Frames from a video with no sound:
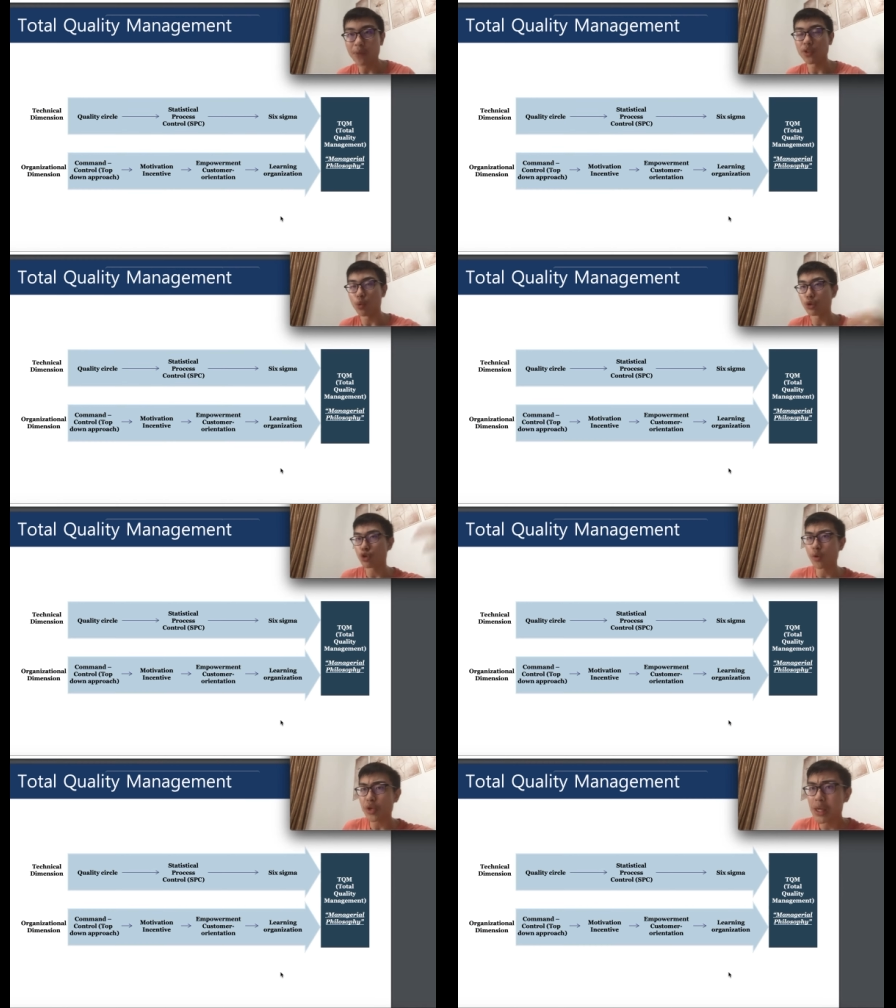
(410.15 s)
Then we
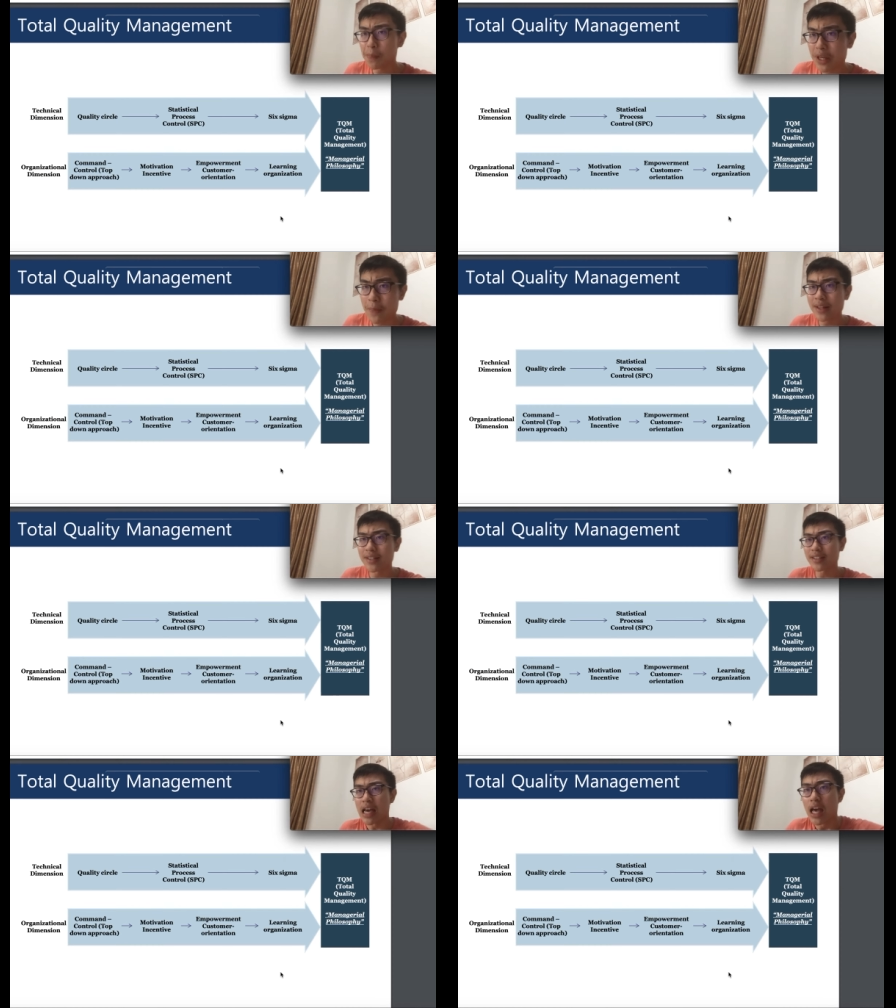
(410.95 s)
try to implement
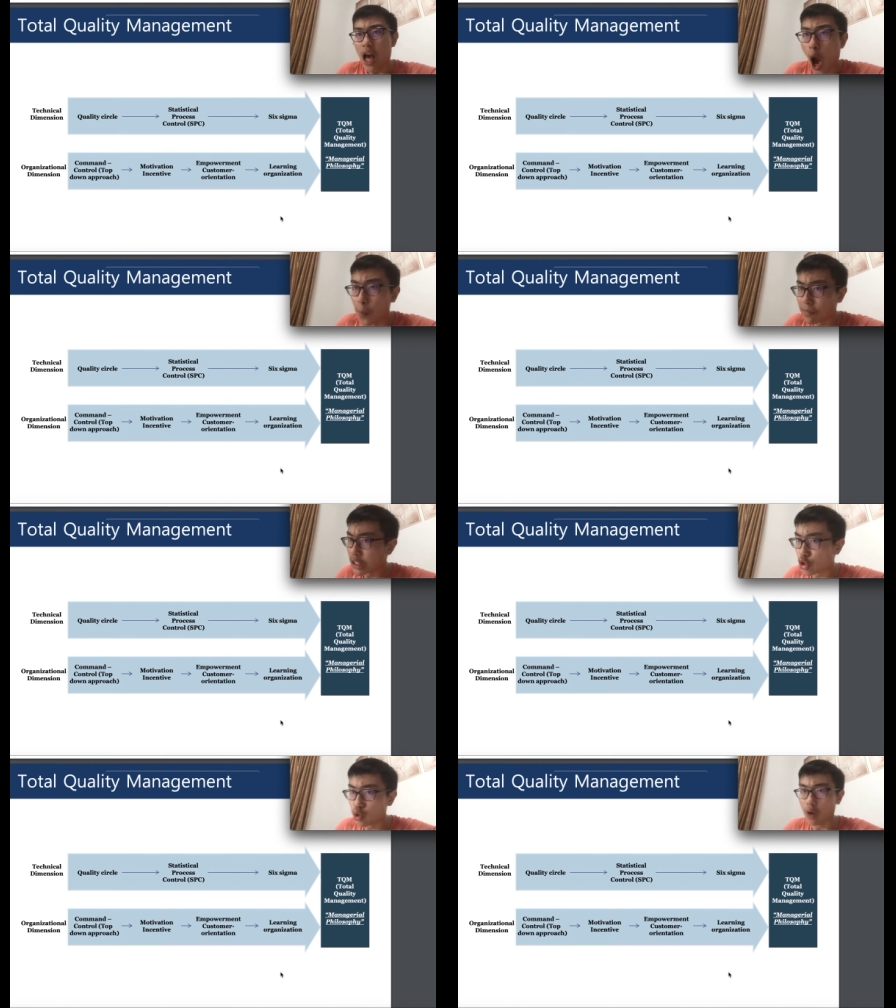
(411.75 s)
this um,
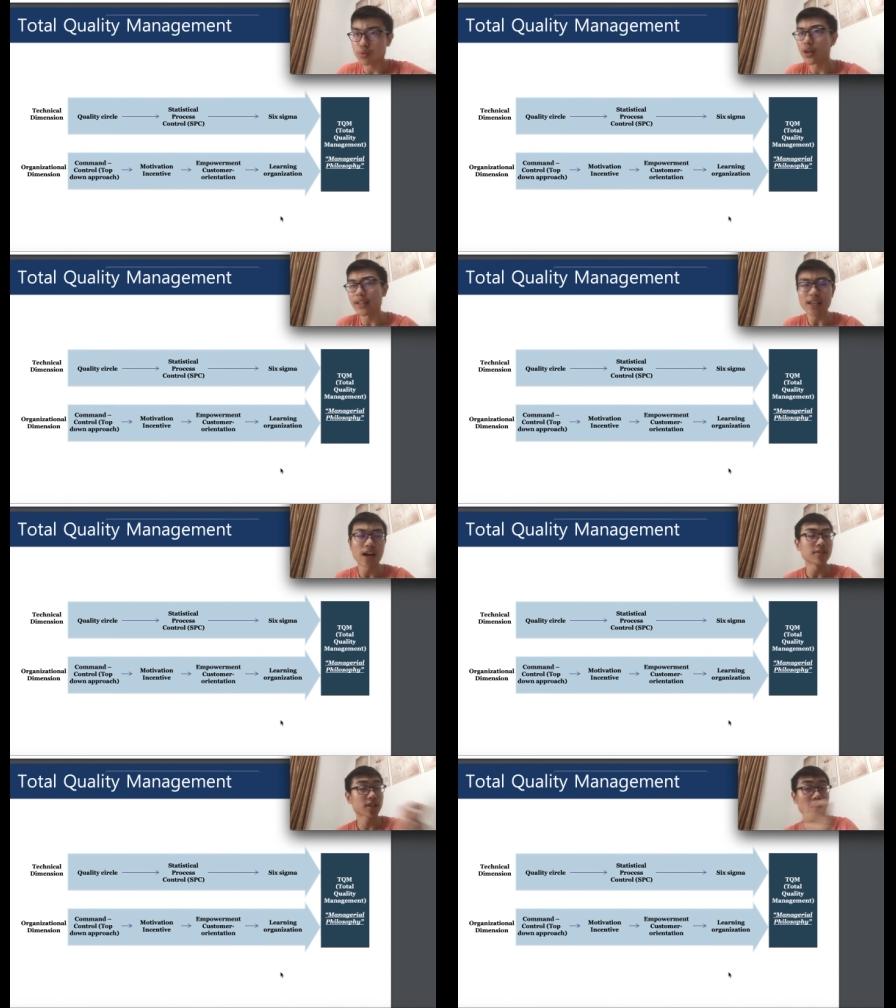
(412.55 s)
into our products
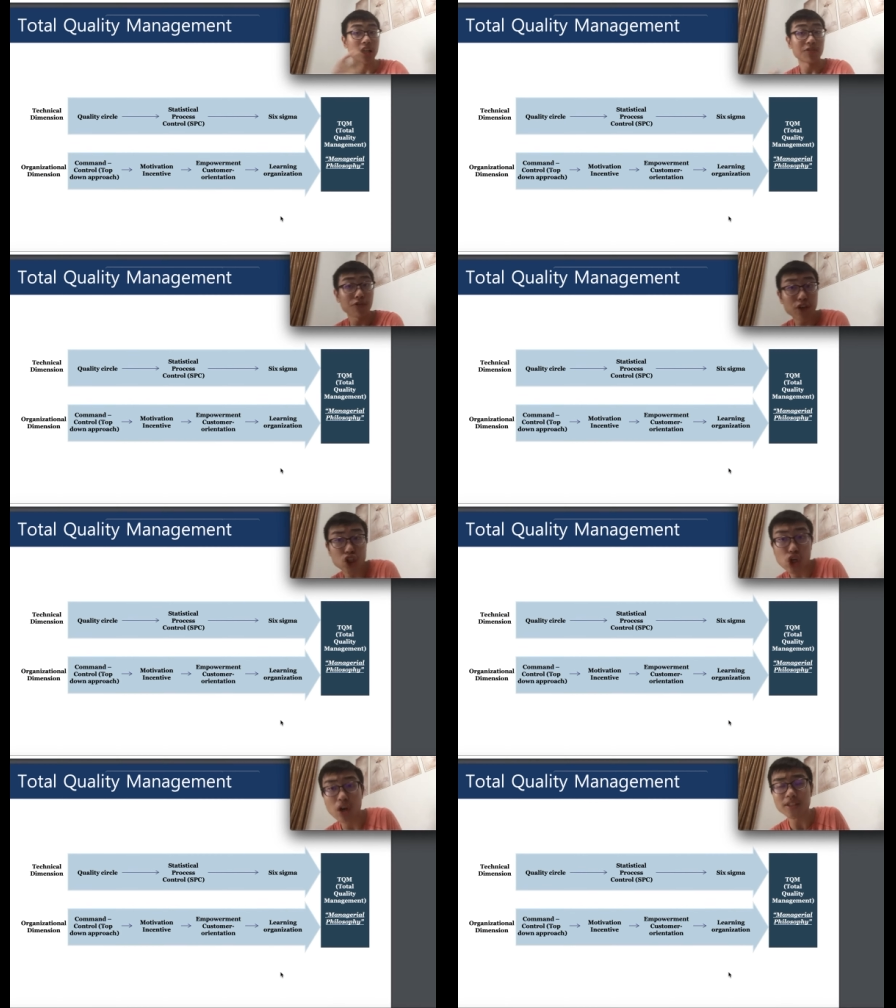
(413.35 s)
as kind of
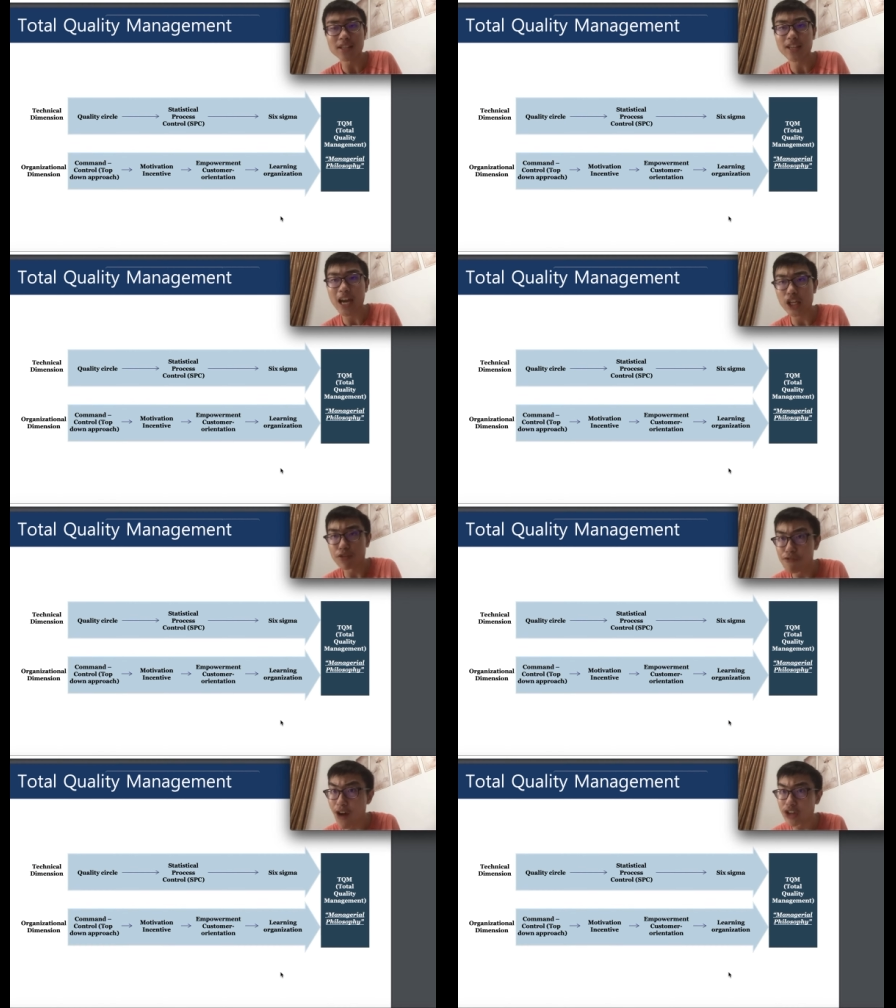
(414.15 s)
features, as kind of
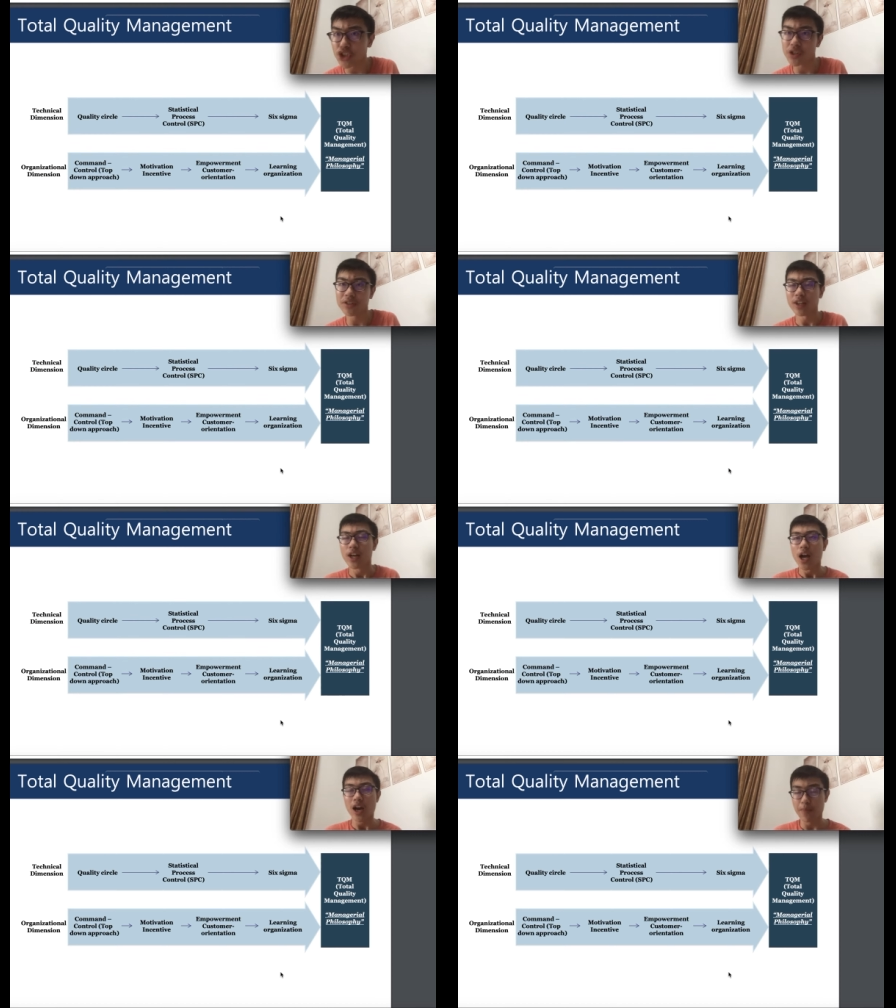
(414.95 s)
functions,
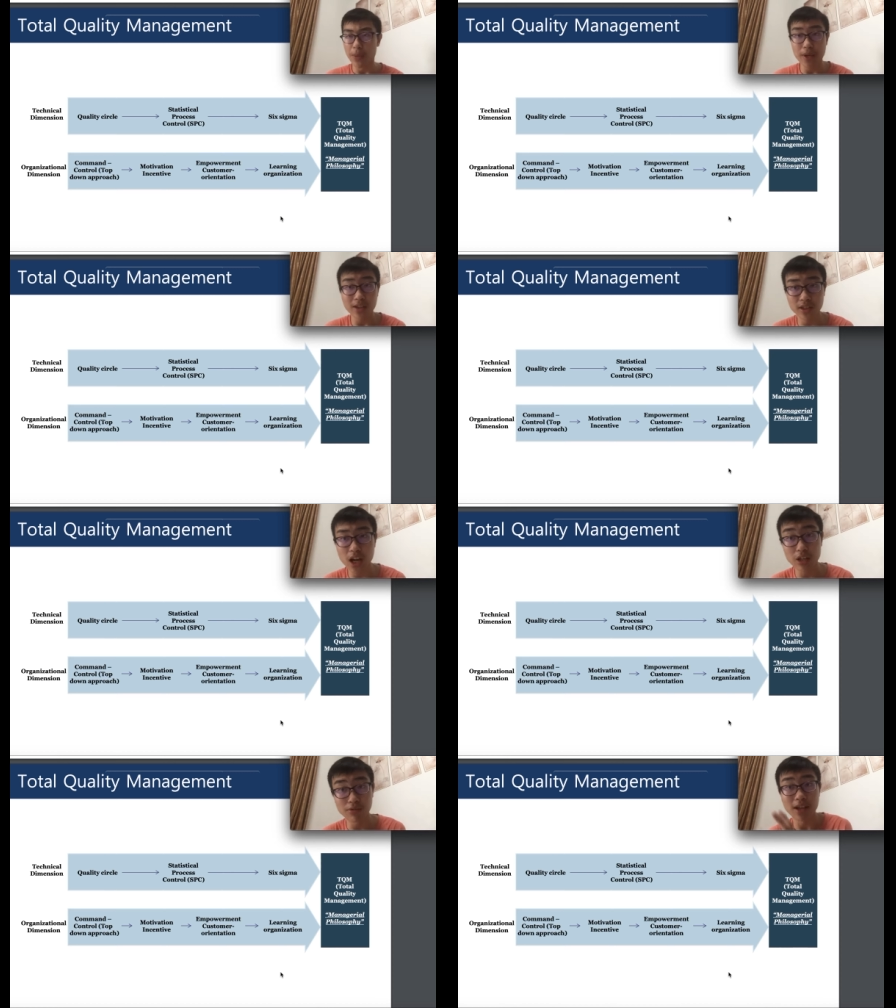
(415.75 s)
uh, maybe as
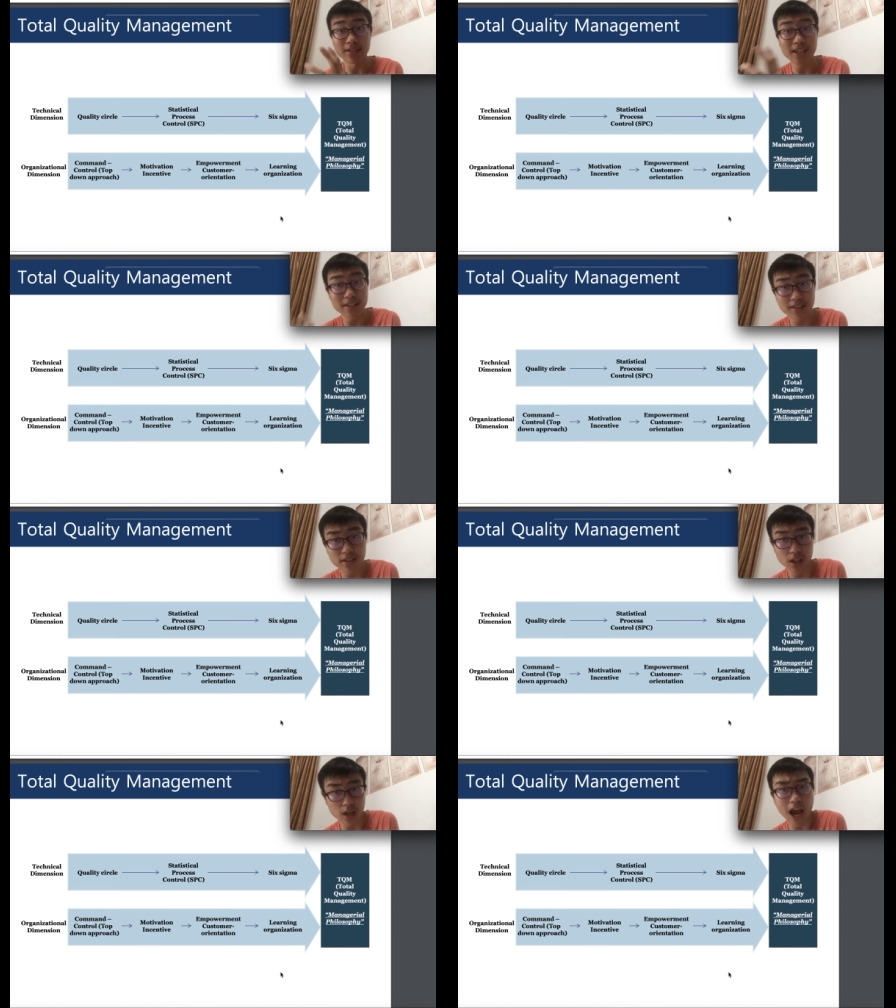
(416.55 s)
kind of aesthetics
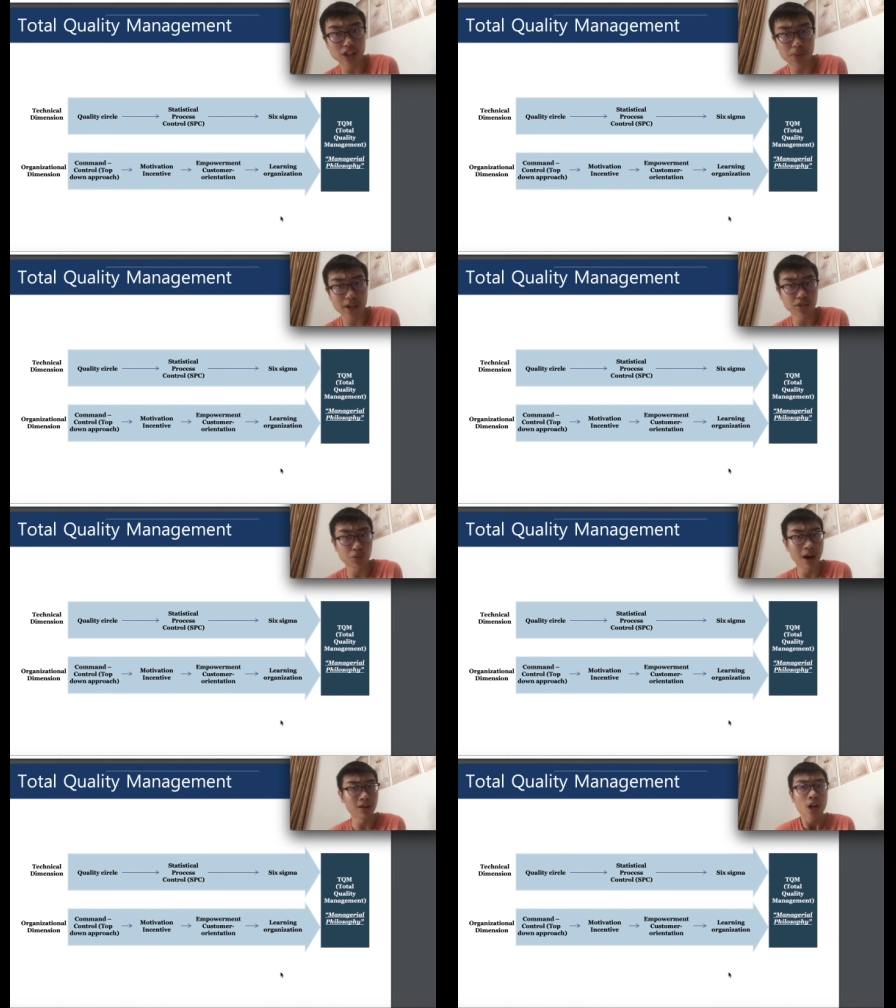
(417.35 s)
aspect as
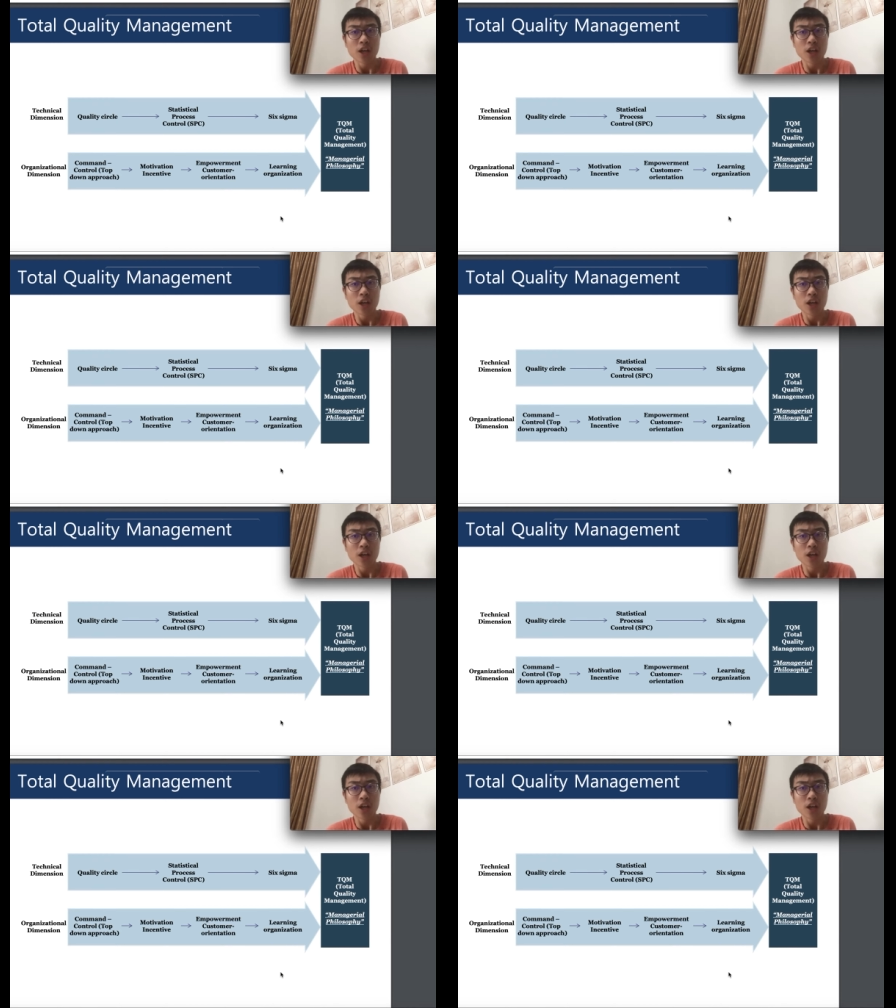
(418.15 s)
well.